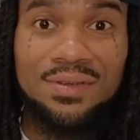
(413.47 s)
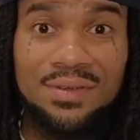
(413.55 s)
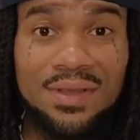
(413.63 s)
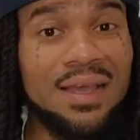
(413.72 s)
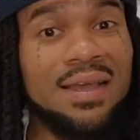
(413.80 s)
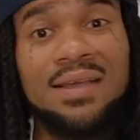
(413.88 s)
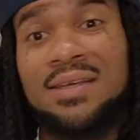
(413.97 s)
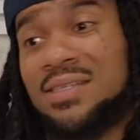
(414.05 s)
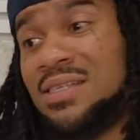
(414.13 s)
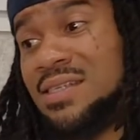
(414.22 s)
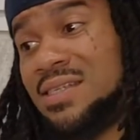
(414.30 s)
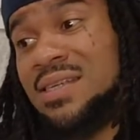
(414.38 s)
Yeah, because
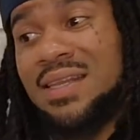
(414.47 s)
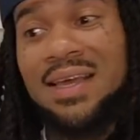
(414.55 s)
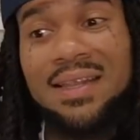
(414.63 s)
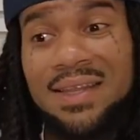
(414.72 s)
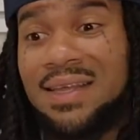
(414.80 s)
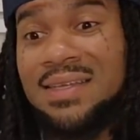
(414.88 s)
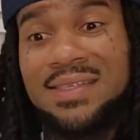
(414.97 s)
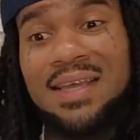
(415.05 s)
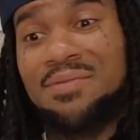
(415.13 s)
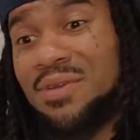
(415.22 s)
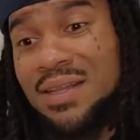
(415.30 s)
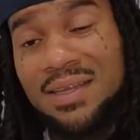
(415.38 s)
she see that niggas
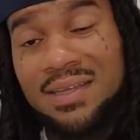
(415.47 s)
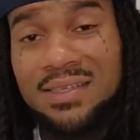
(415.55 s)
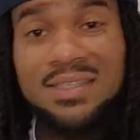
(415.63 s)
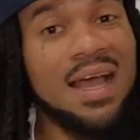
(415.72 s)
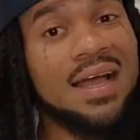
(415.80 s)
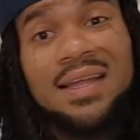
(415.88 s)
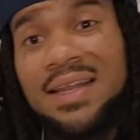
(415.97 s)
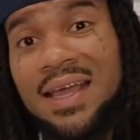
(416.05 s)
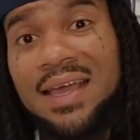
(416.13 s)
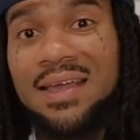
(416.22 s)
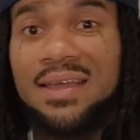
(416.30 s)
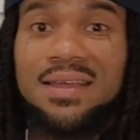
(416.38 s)
ain't really jocking
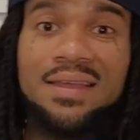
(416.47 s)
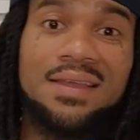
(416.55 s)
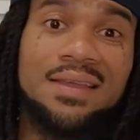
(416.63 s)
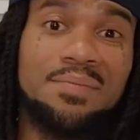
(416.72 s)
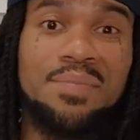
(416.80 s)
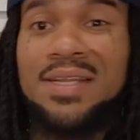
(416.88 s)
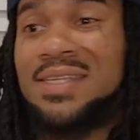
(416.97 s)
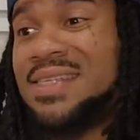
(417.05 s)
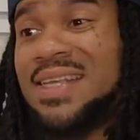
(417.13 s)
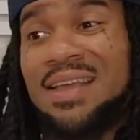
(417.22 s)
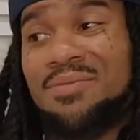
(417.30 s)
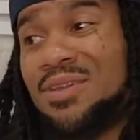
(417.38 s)
that.
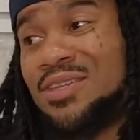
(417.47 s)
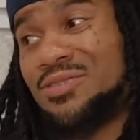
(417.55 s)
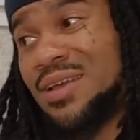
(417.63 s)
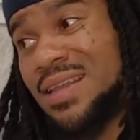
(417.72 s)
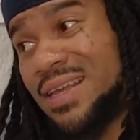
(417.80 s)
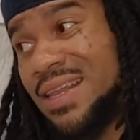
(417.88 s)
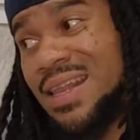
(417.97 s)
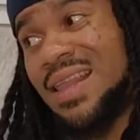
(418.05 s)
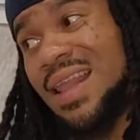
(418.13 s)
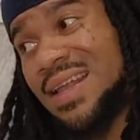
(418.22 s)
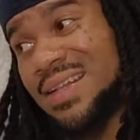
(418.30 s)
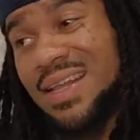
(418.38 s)
Bitches ain't really trying to hear that
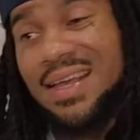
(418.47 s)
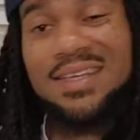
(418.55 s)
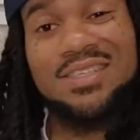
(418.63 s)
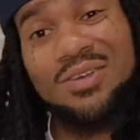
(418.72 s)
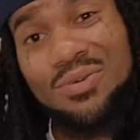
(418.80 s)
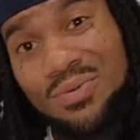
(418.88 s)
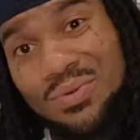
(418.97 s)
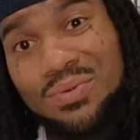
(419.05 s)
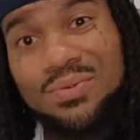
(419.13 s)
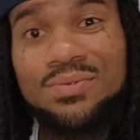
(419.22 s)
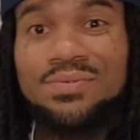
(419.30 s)
like that. It's cool.